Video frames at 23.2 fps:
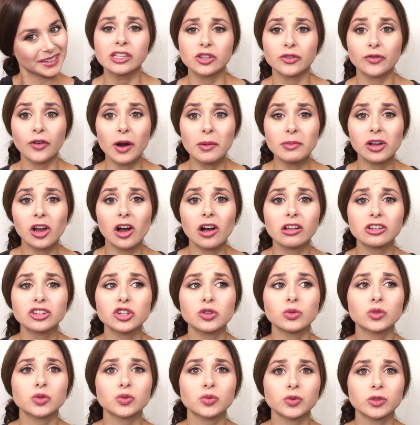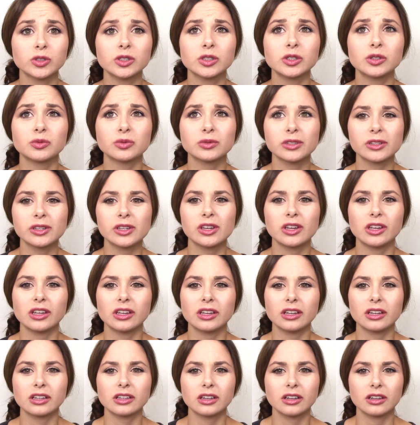So pharmacology was really,
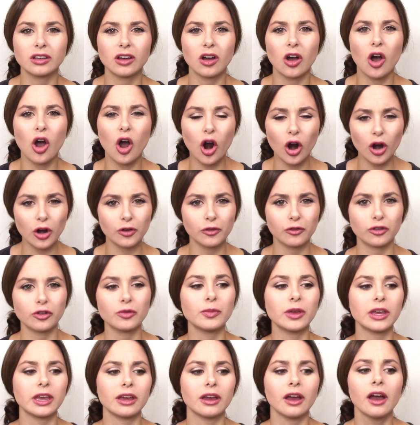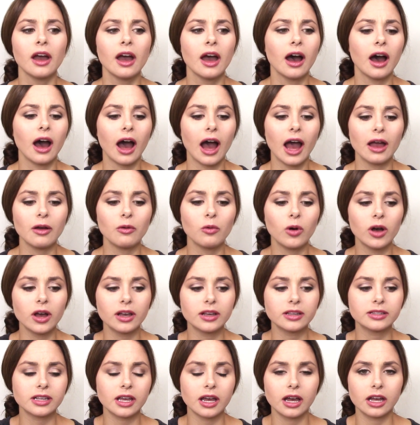really hard for me. I
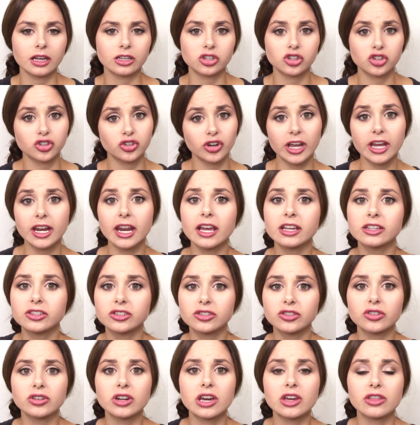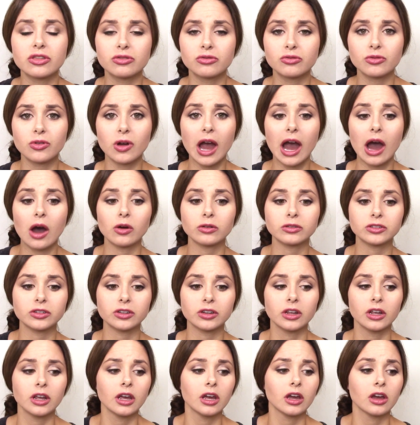was a straight A student throughout
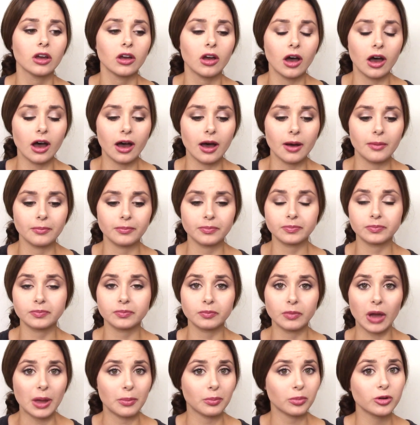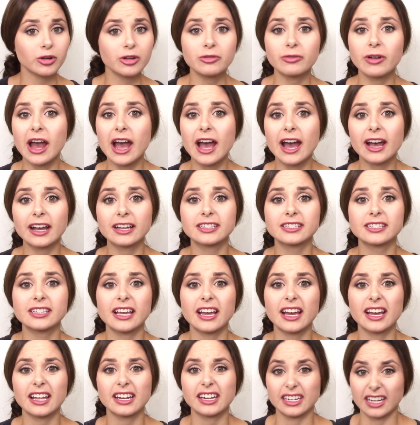Um, my prereqs
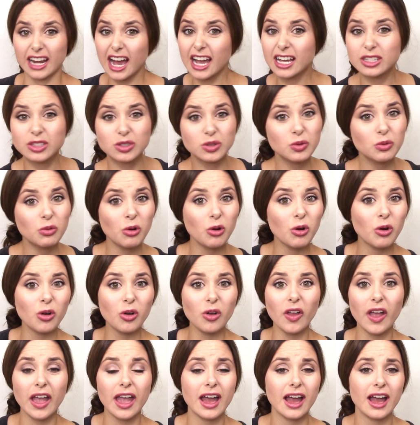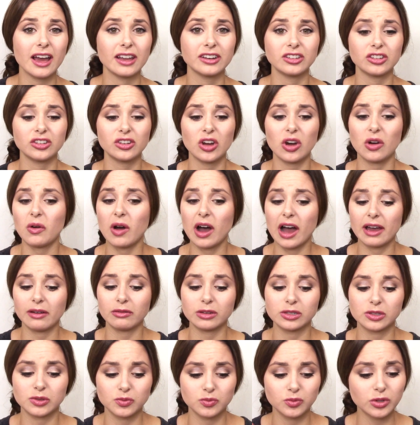and in high school, and you know, I
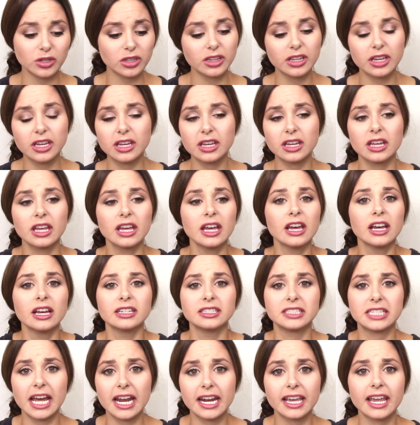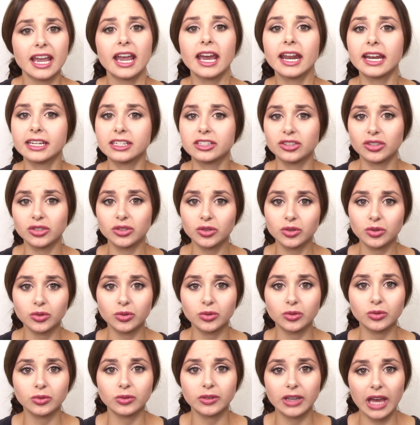was really dedicated
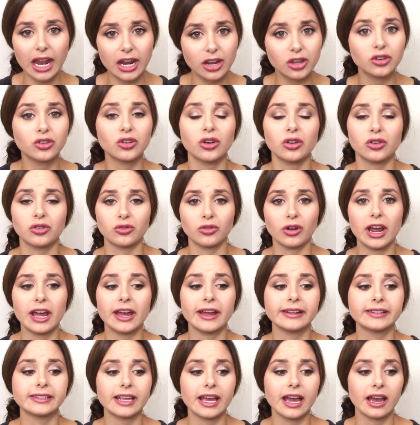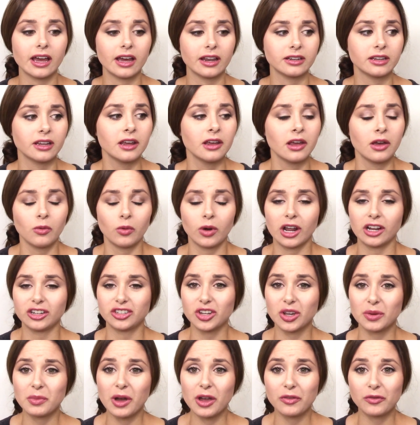to getting good grades, and when I
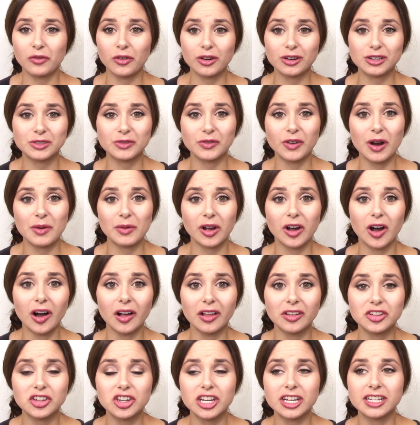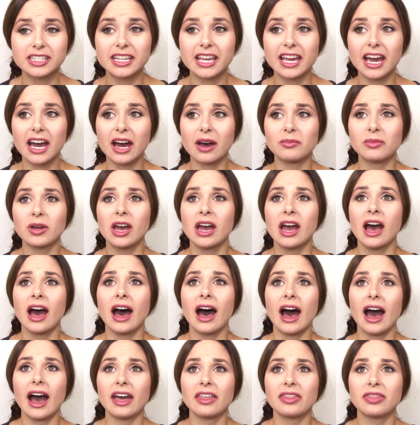took my first pharmacology exam
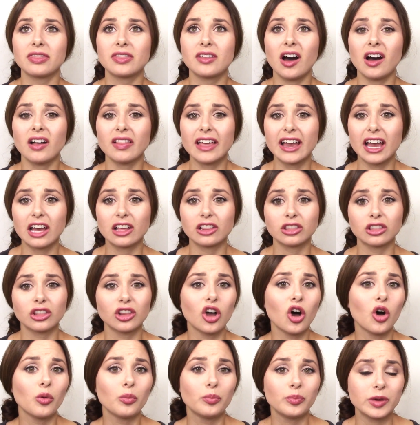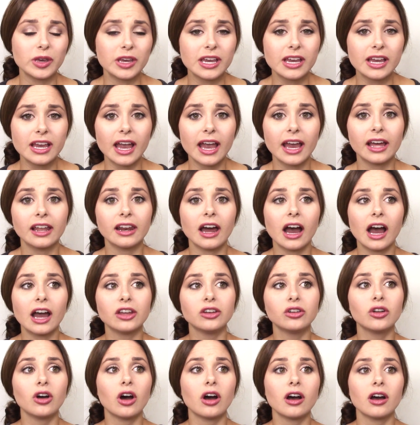I got like a low B, and I
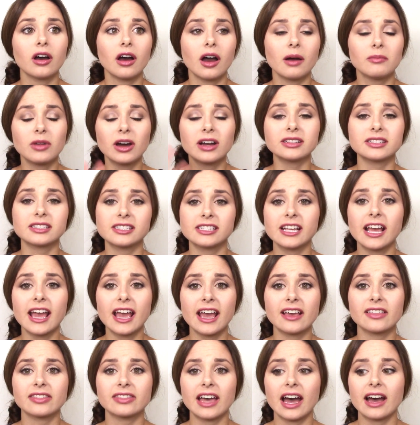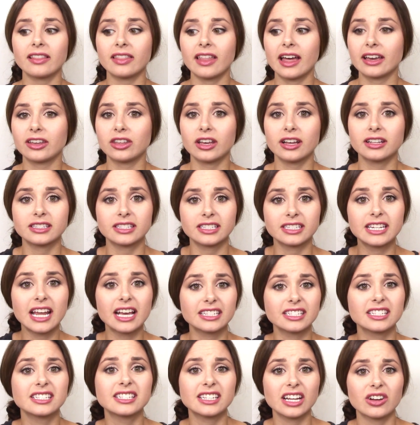not I'm not saying that like it's
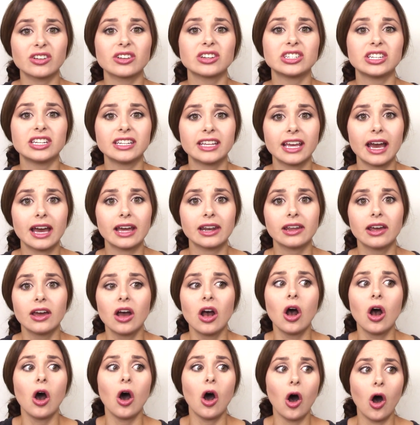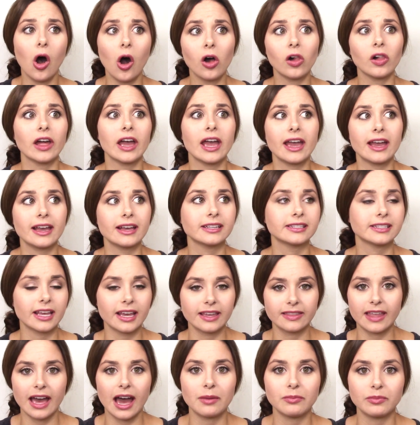necessary to get all A's
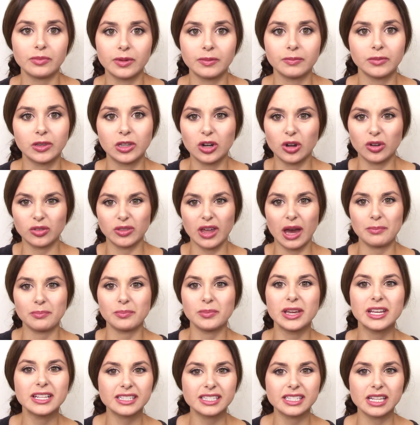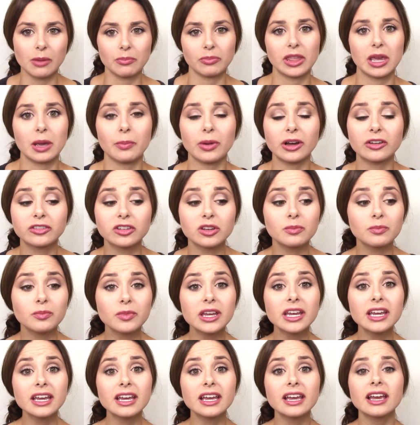and that, you know, that means something, but to
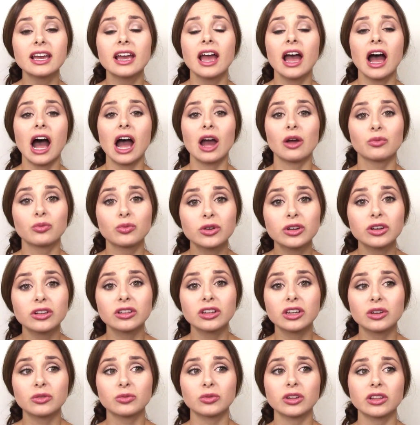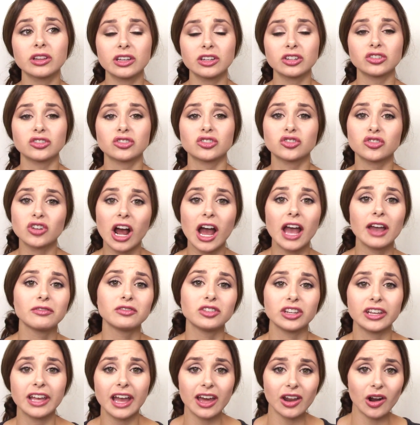me I really really strive
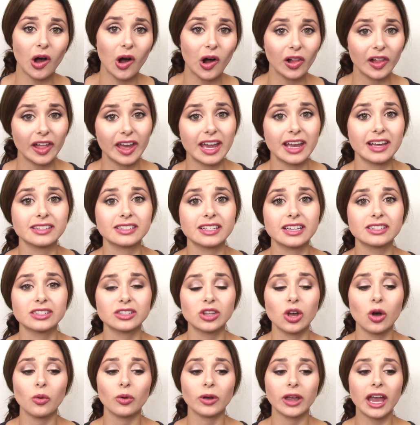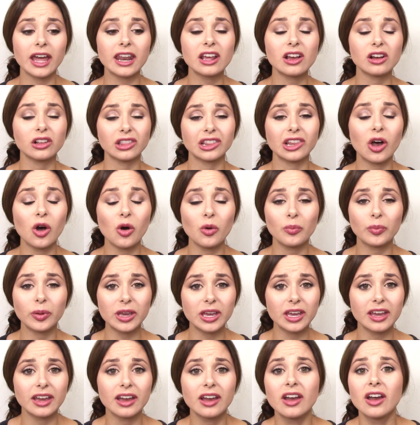to get all A's, and so getting a low
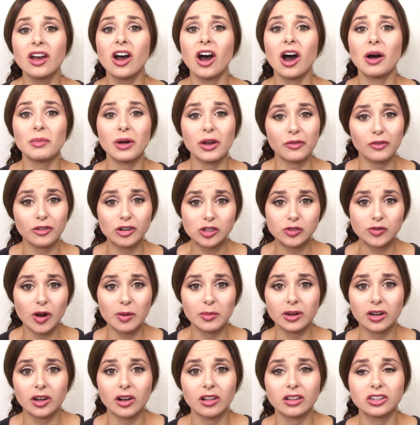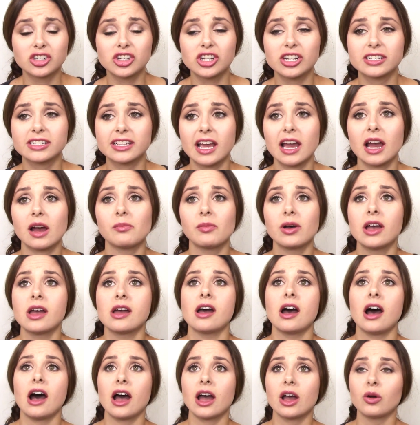B on my first pharmacology exam,
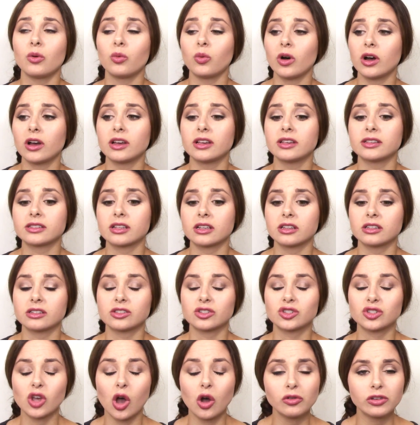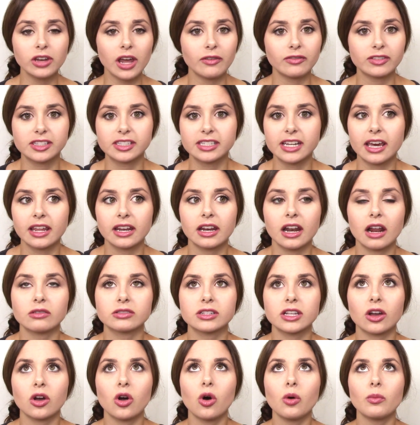I was so devastated, and I was
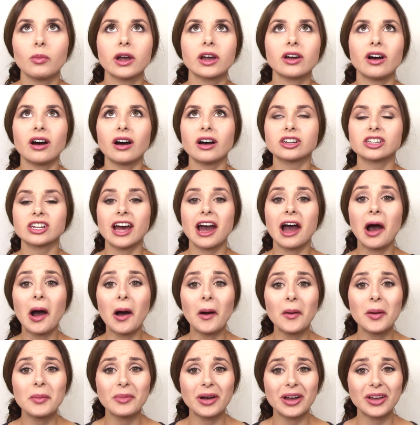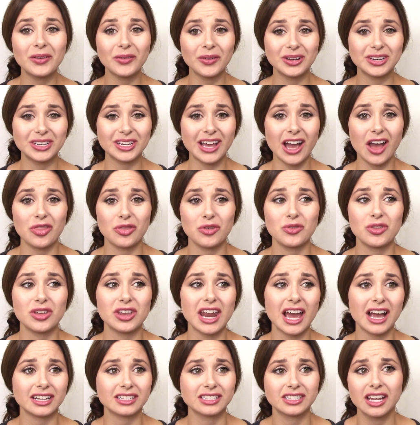like, oh my gosh, how am I going to get through the
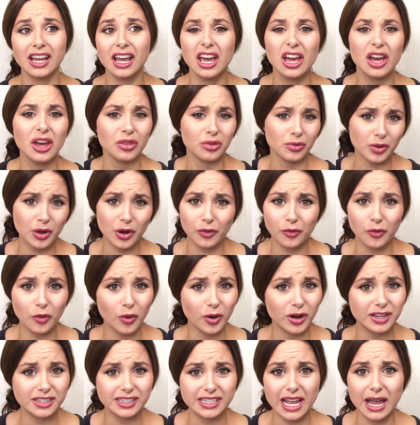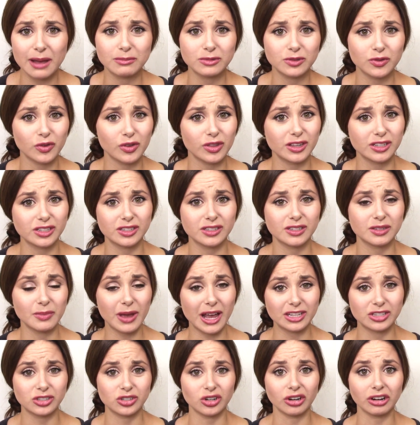next three or four exams for this
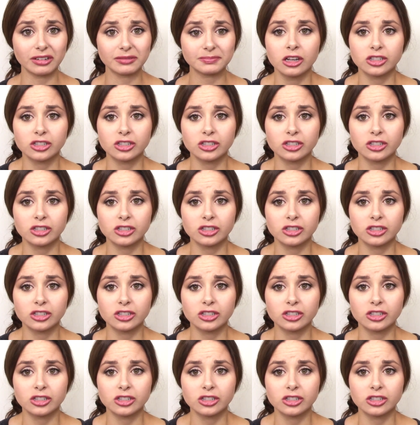semester?